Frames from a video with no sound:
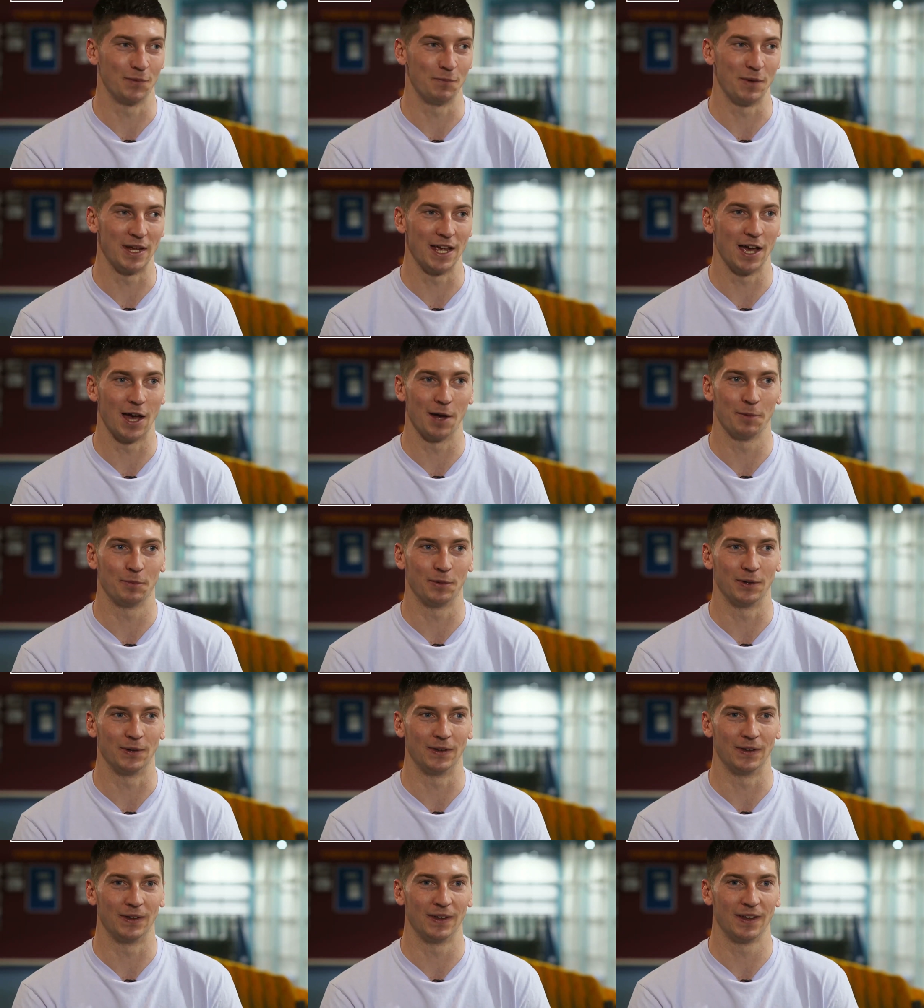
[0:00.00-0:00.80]
to meet up,
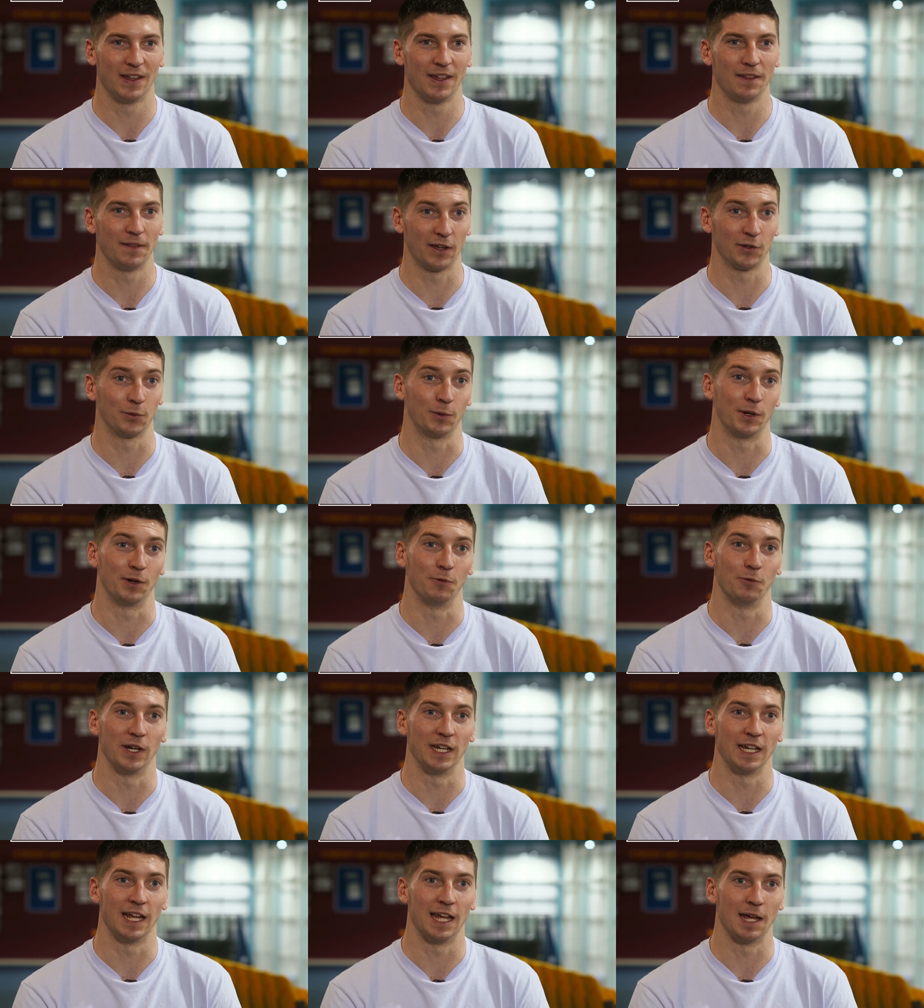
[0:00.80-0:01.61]
and that's when it
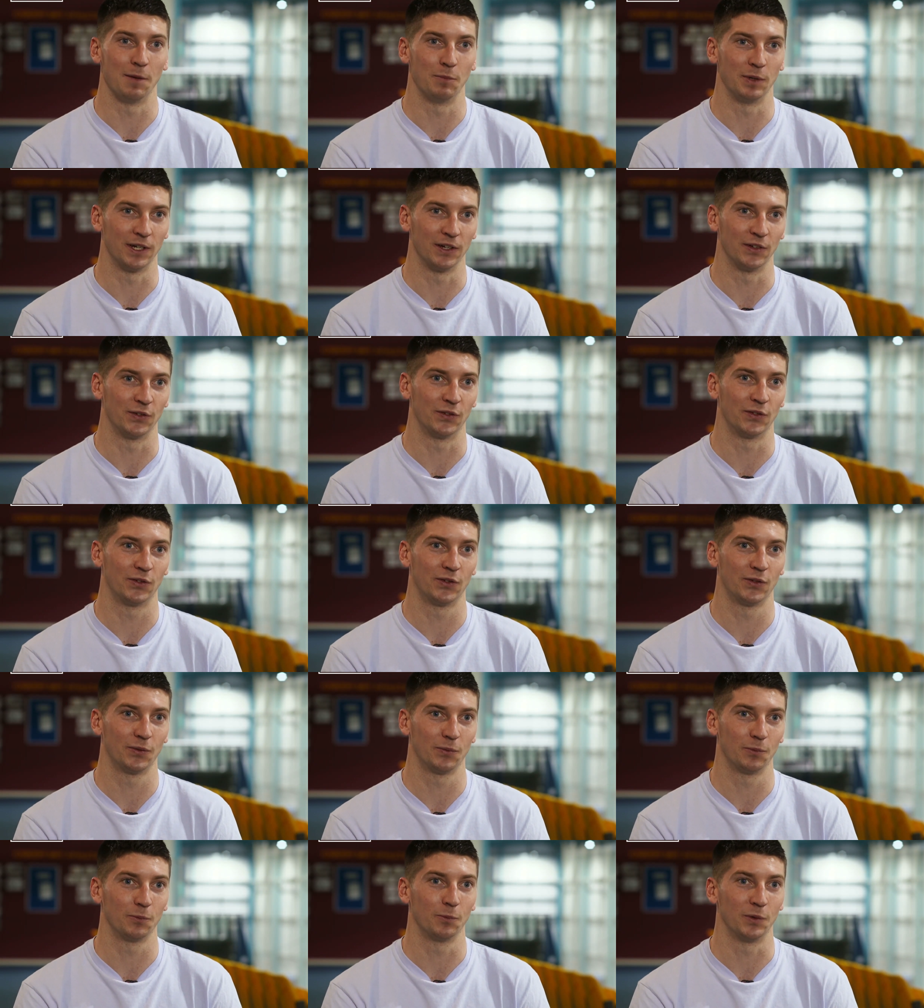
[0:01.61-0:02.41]
really hit,
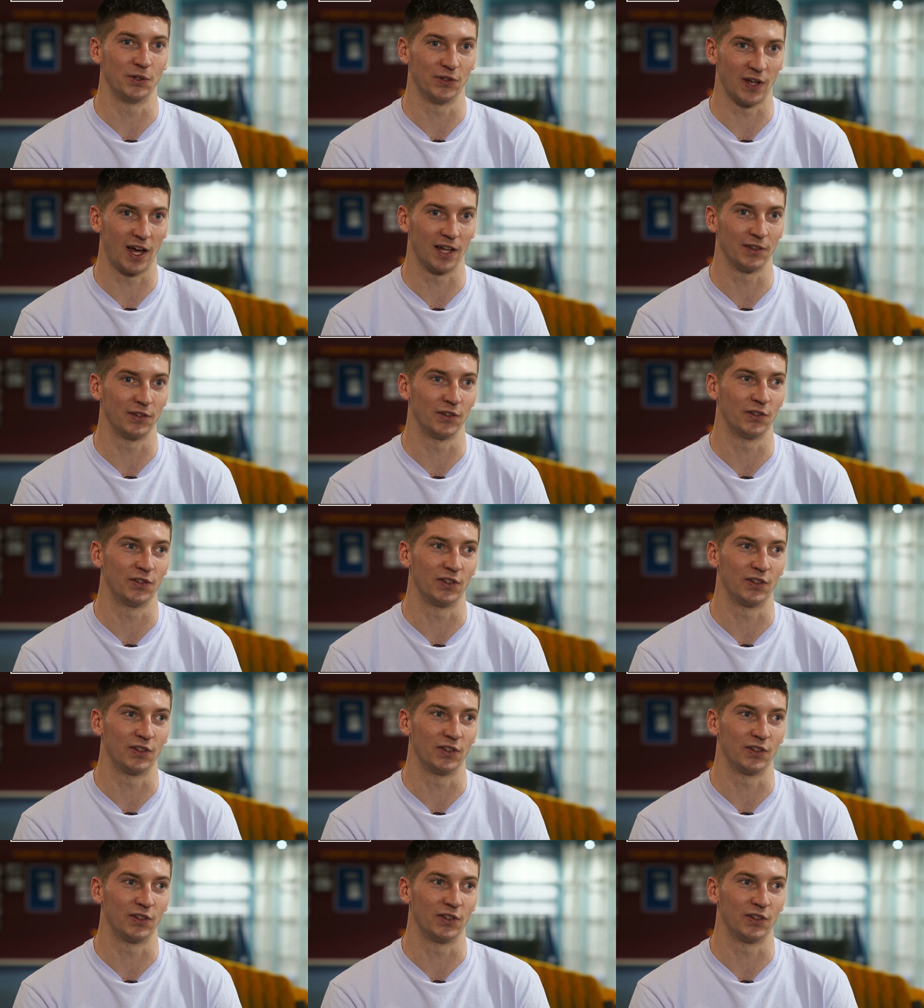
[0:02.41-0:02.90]
because we started to